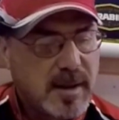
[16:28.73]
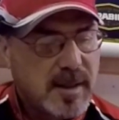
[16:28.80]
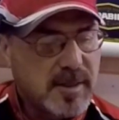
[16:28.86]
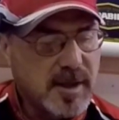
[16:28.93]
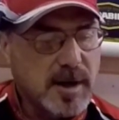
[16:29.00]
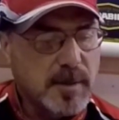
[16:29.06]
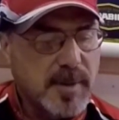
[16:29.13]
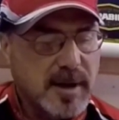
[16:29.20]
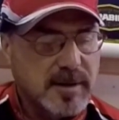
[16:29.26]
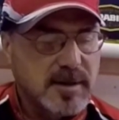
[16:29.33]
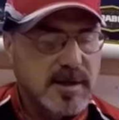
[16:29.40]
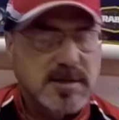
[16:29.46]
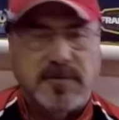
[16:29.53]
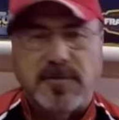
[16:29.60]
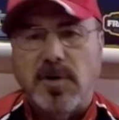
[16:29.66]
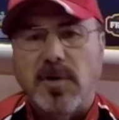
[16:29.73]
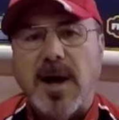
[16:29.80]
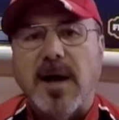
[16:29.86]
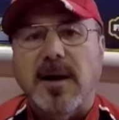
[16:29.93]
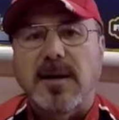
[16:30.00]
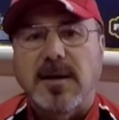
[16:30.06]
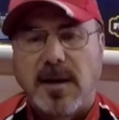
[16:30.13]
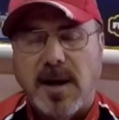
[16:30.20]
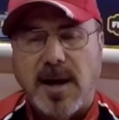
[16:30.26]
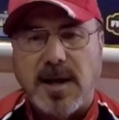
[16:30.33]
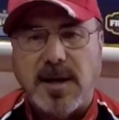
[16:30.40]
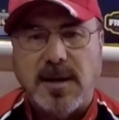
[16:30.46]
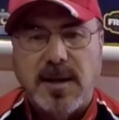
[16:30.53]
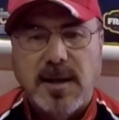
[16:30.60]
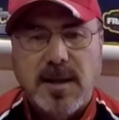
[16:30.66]
Think about this. If you're out at
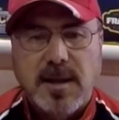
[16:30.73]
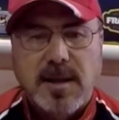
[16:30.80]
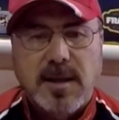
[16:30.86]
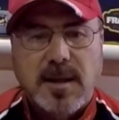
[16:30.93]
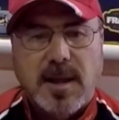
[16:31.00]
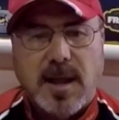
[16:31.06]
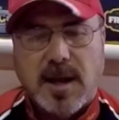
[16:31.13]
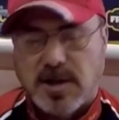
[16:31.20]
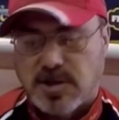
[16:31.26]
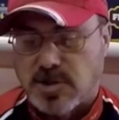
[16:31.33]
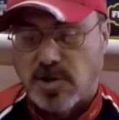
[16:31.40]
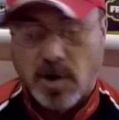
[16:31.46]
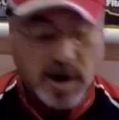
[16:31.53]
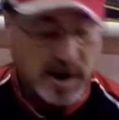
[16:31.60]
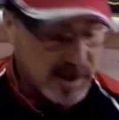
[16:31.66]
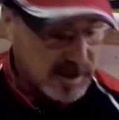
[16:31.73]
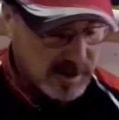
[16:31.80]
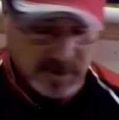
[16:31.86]
night and it's dark and